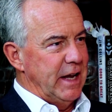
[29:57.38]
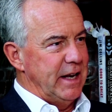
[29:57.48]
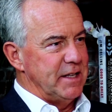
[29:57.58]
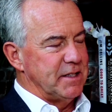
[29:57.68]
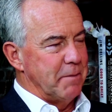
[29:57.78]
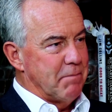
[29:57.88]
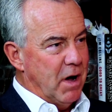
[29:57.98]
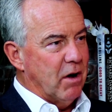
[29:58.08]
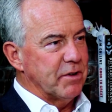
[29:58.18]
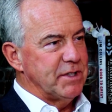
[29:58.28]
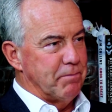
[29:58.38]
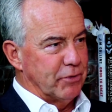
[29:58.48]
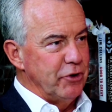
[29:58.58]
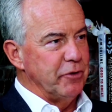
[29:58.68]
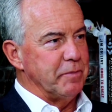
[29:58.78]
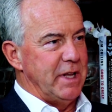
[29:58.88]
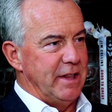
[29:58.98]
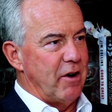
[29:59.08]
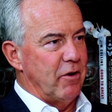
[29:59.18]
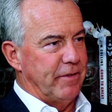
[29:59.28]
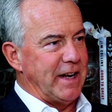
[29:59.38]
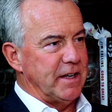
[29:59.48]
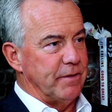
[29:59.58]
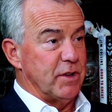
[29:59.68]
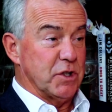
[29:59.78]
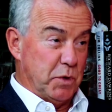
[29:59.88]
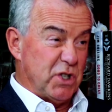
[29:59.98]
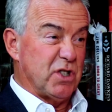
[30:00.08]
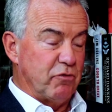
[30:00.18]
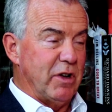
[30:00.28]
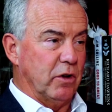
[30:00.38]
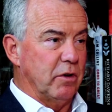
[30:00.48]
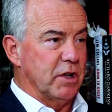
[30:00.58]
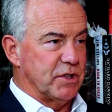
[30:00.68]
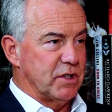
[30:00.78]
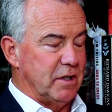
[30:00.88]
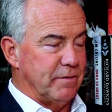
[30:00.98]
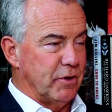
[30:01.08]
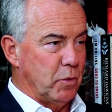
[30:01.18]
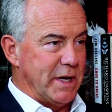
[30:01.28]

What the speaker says: it is a marked improvement in their effectiveness, which is a real concern for the